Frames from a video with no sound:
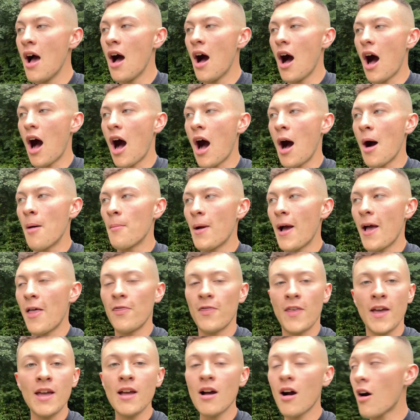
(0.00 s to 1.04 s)
and
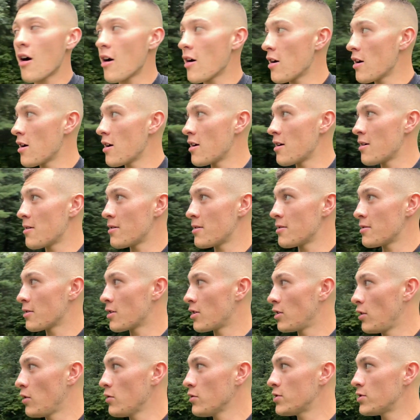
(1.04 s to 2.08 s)
they are
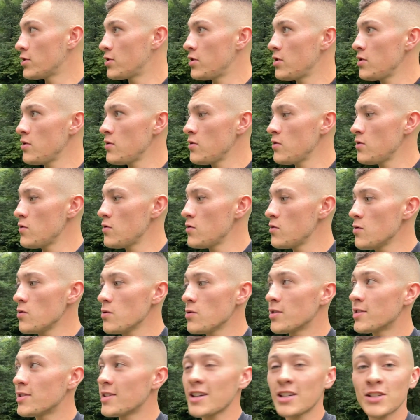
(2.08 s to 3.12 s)
close to
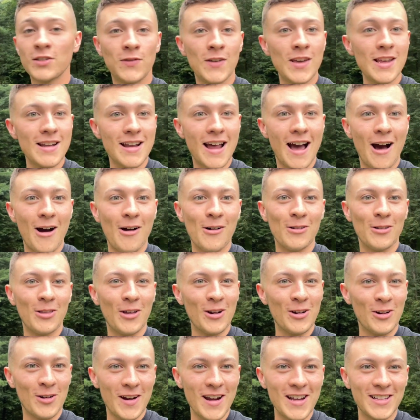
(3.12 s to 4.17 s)
6 feet now. They're
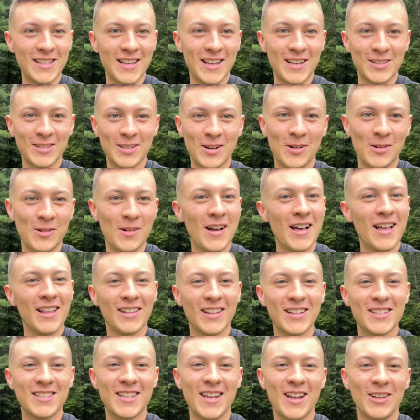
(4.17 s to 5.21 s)
crazy, so
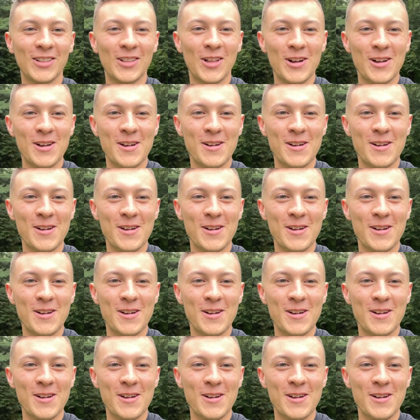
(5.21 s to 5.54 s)
let's take a look.